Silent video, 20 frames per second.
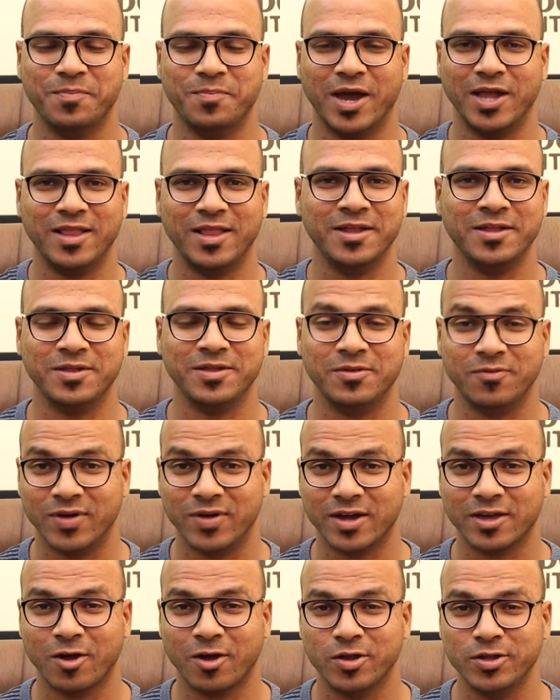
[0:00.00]
by
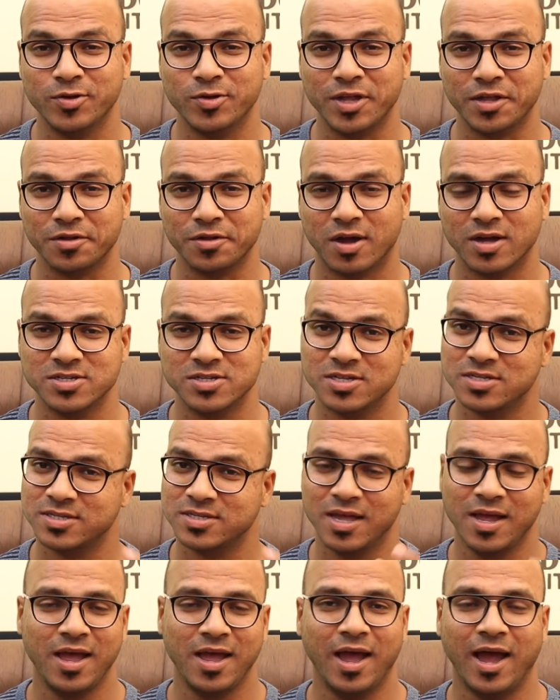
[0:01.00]
working on new technologies,